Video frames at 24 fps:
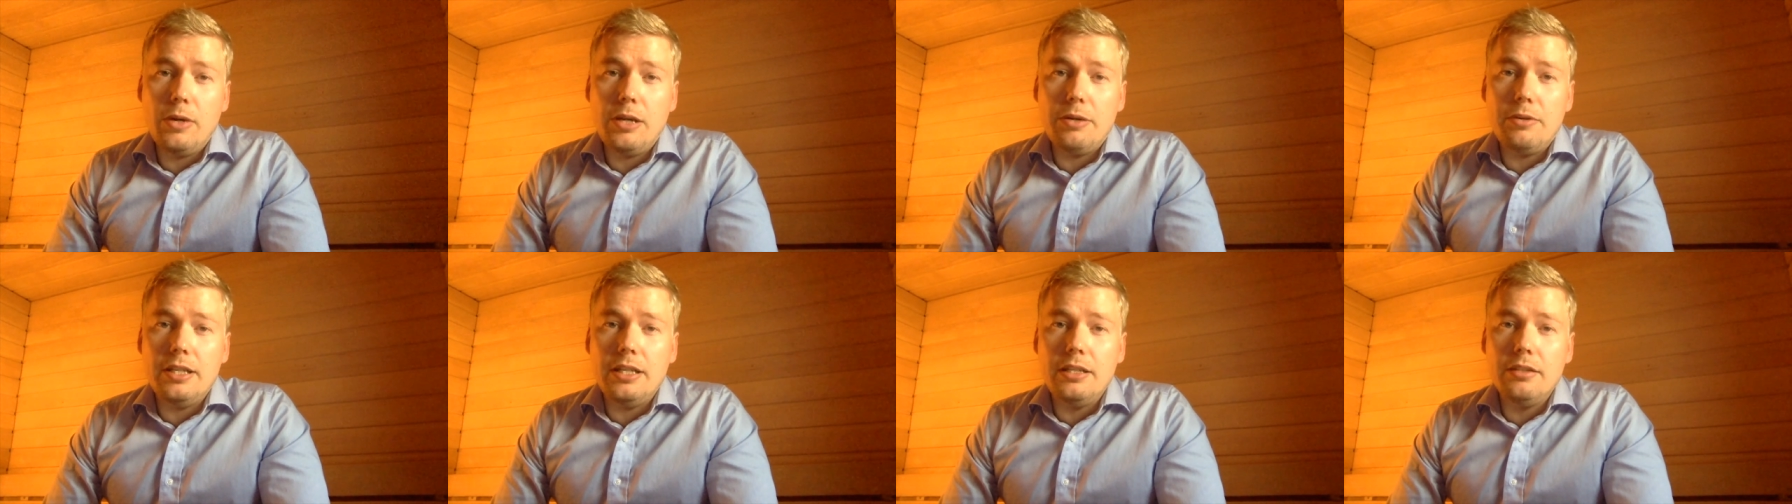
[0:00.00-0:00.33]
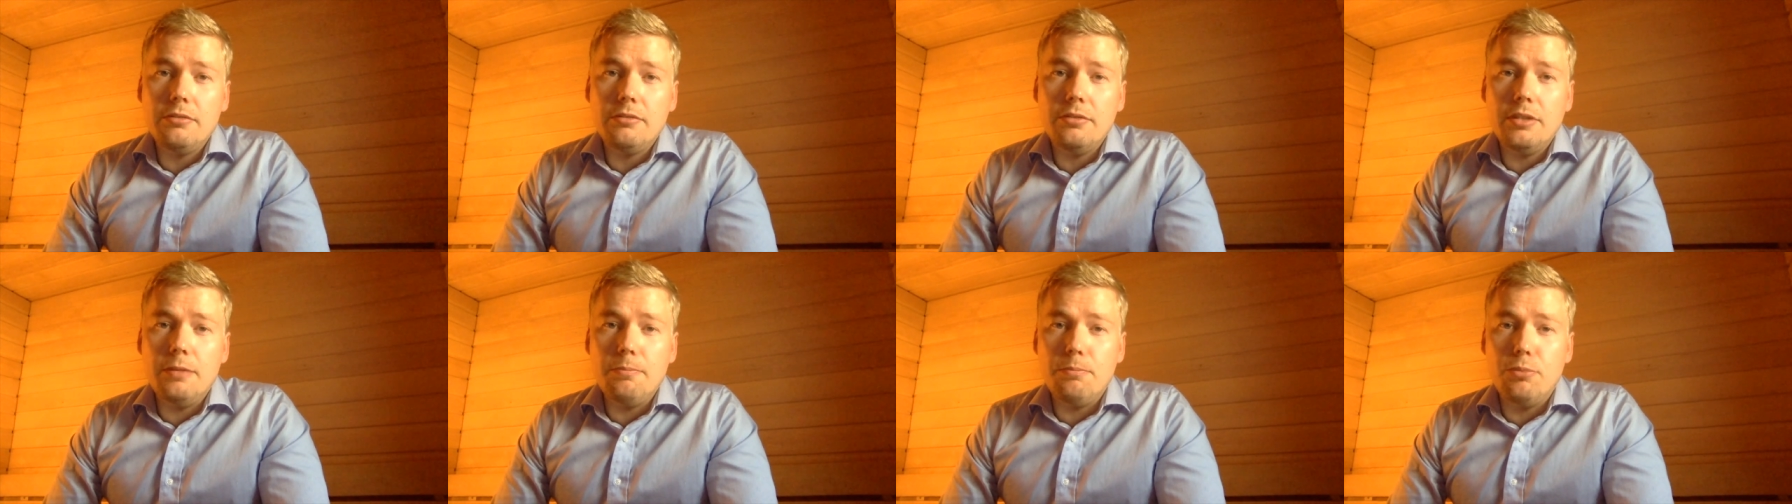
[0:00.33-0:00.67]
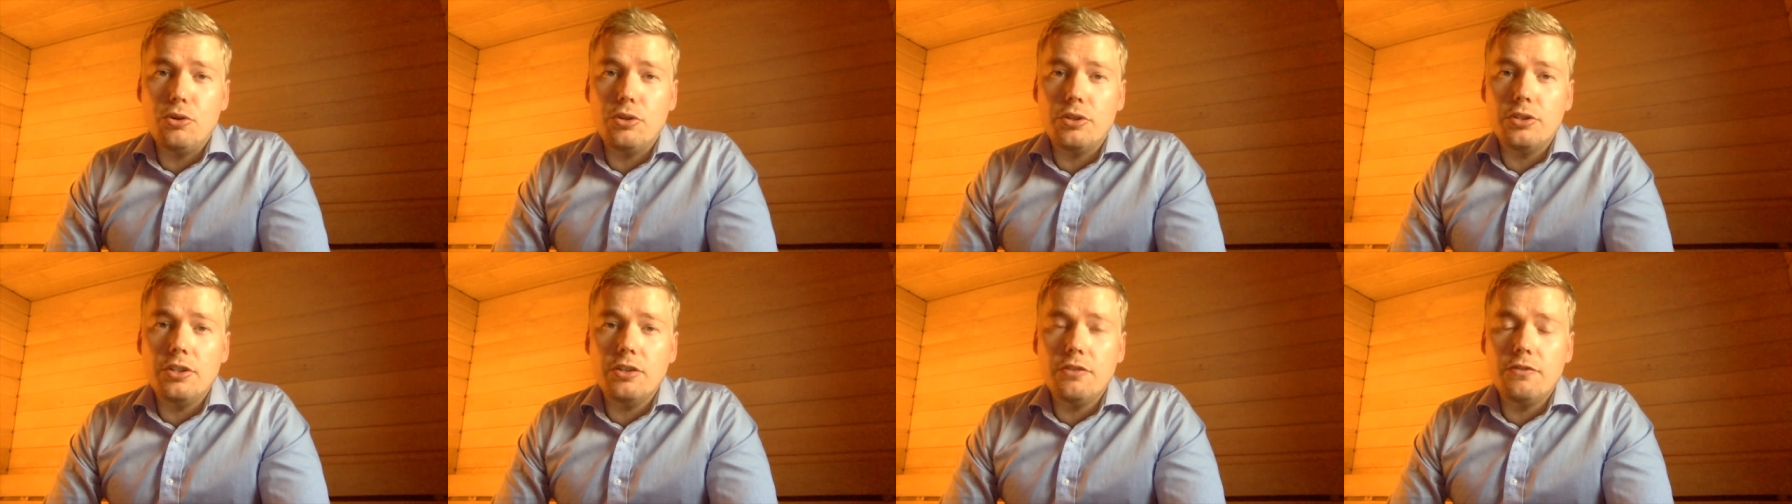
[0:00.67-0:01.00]
very
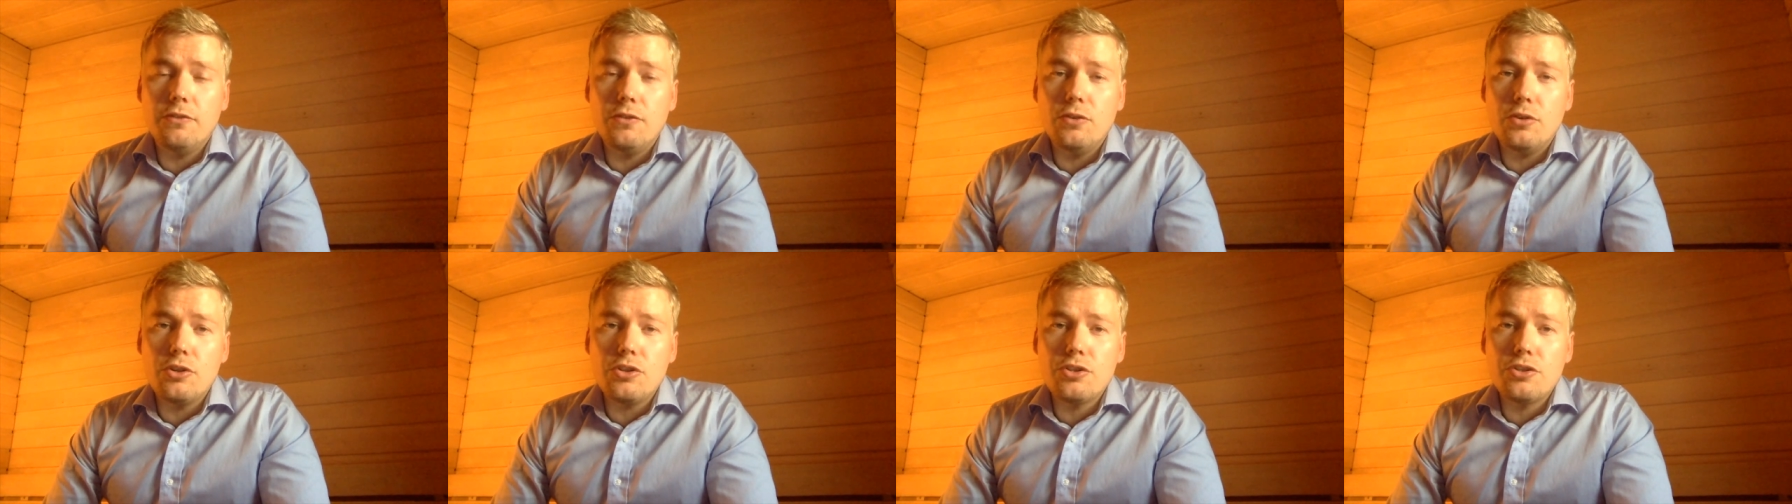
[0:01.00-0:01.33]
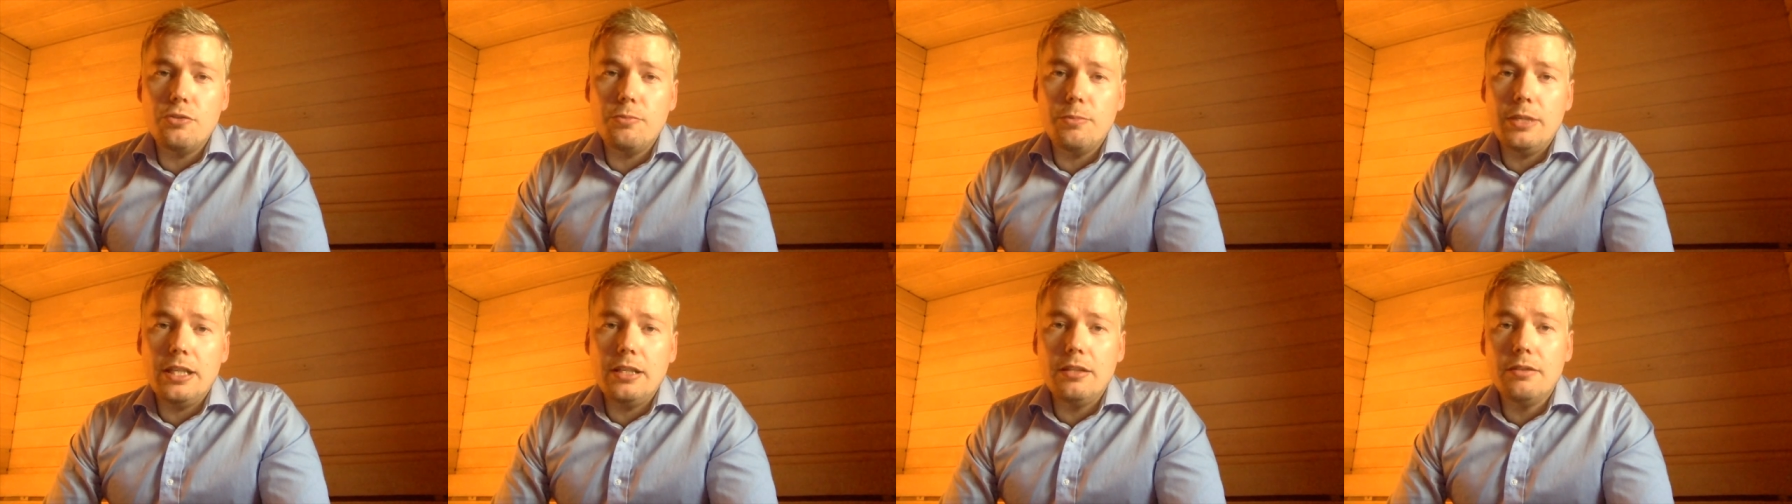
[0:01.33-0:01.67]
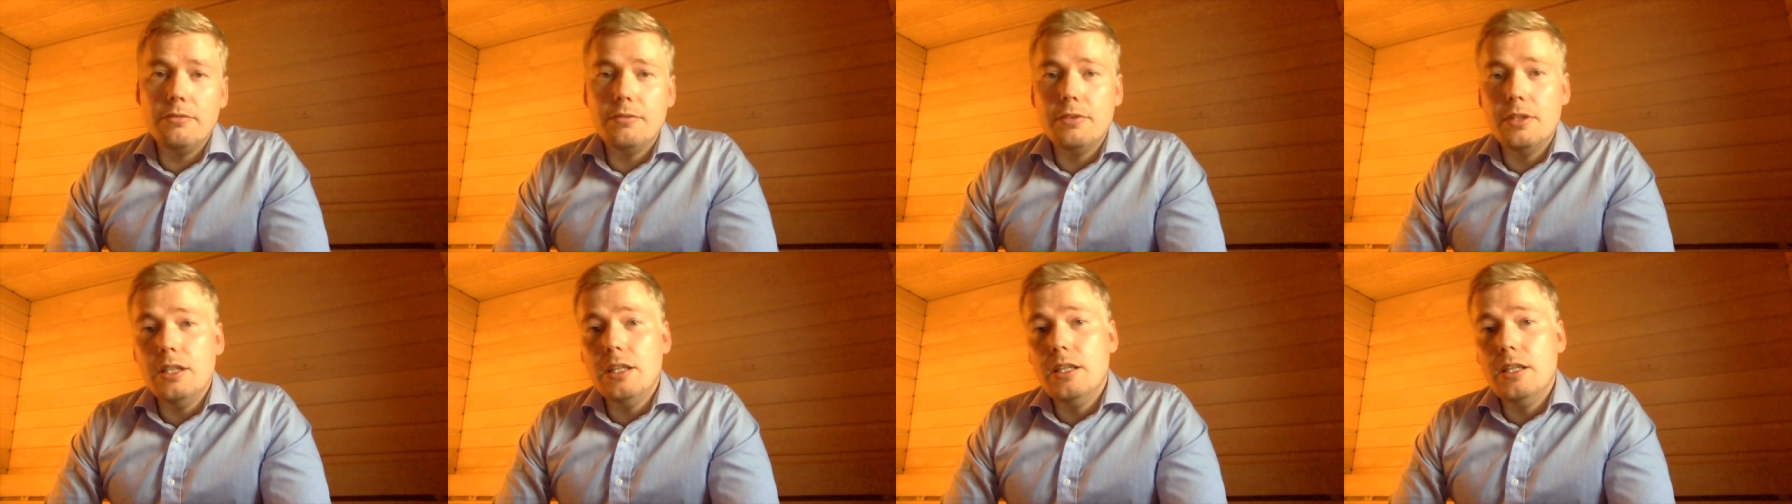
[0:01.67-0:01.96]
important force to be